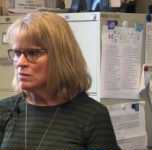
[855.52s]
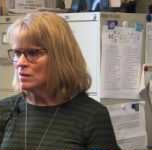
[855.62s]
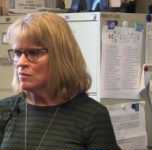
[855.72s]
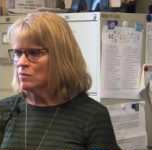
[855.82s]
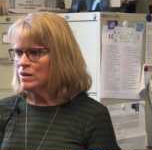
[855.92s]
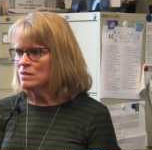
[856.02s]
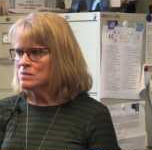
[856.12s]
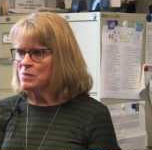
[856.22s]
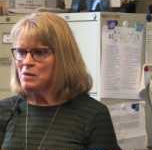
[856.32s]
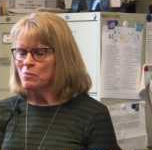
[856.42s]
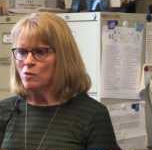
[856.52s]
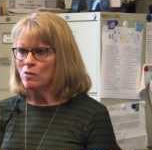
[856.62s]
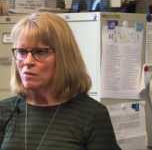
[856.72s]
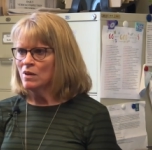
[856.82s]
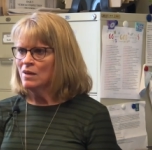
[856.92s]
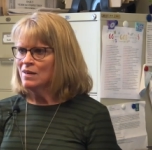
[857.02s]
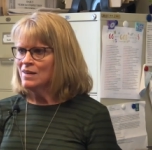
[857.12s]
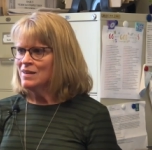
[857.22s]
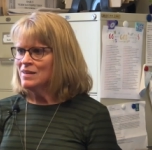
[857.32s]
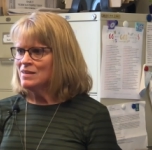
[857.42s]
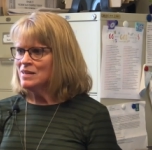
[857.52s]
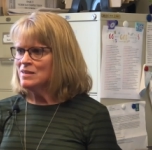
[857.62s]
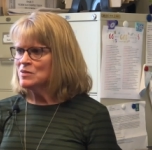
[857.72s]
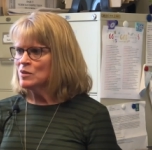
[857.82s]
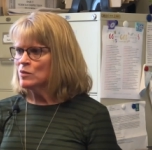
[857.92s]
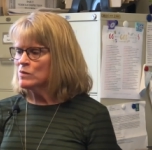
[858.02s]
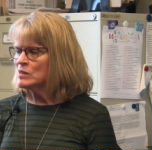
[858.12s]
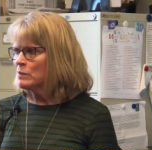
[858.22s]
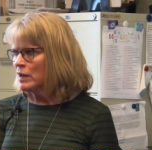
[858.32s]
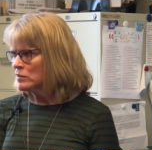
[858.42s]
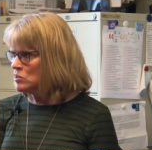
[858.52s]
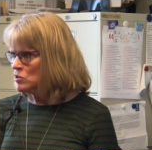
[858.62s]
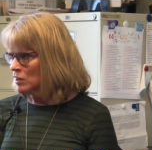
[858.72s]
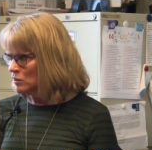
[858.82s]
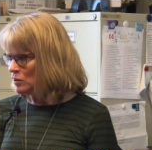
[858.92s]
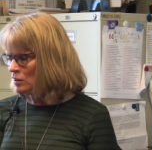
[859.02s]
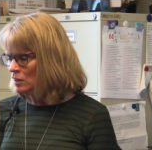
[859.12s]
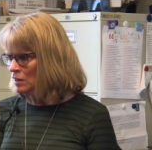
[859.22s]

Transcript: that we as people need to respect each other.